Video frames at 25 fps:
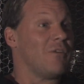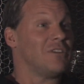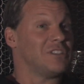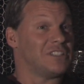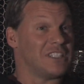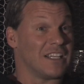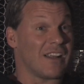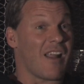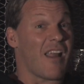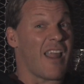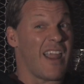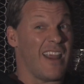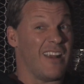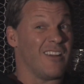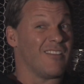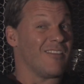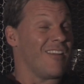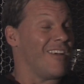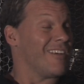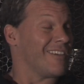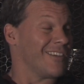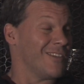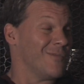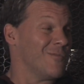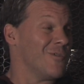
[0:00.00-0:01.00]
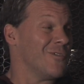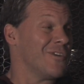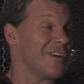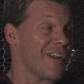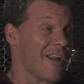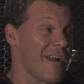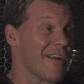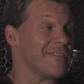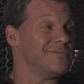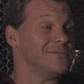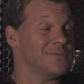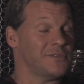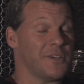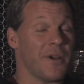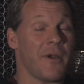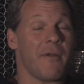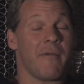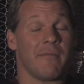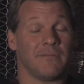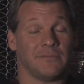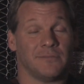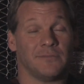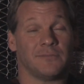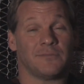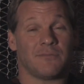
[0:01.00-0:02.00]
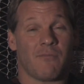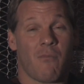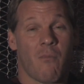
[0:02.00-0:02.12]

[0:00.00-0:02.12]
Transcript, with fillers: was like at eight o'clock in the morning. yeah. That's pretty